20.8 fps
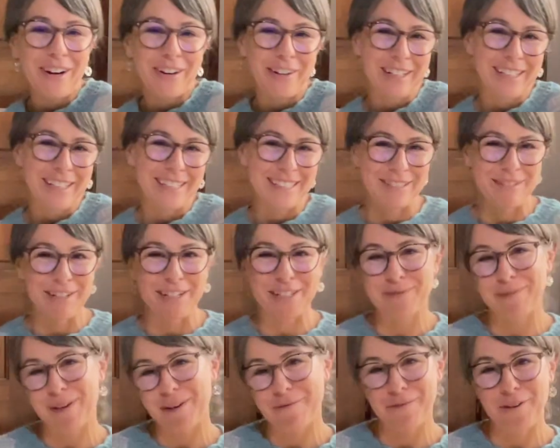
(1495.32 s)
it is. There's
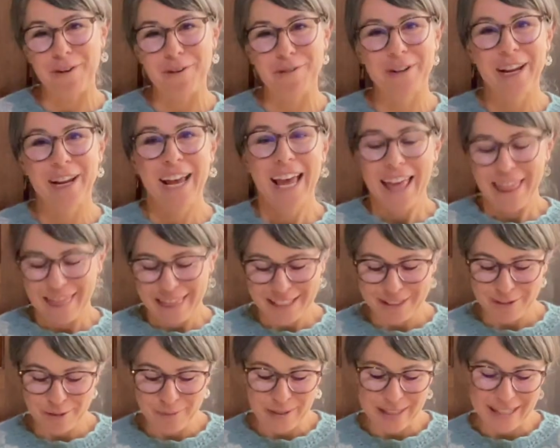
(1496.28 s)
my phone.
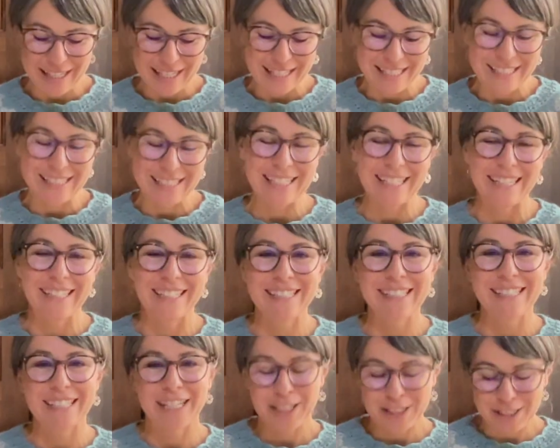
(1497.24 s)
This will be the
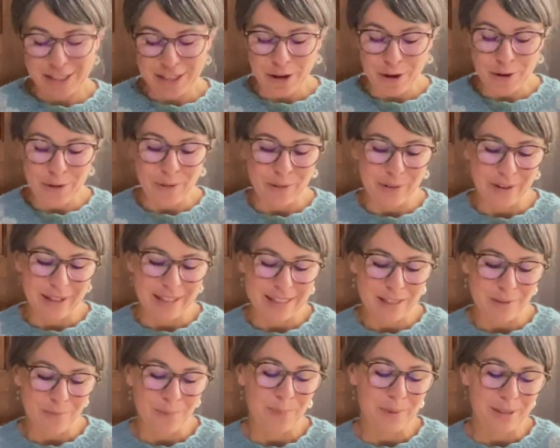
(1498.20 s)
easiest. So it's
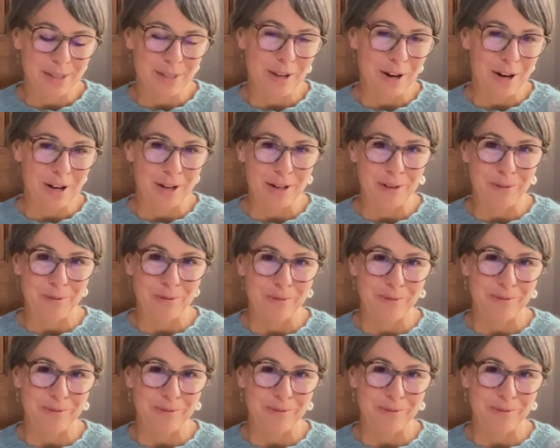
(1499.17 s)
a bizarre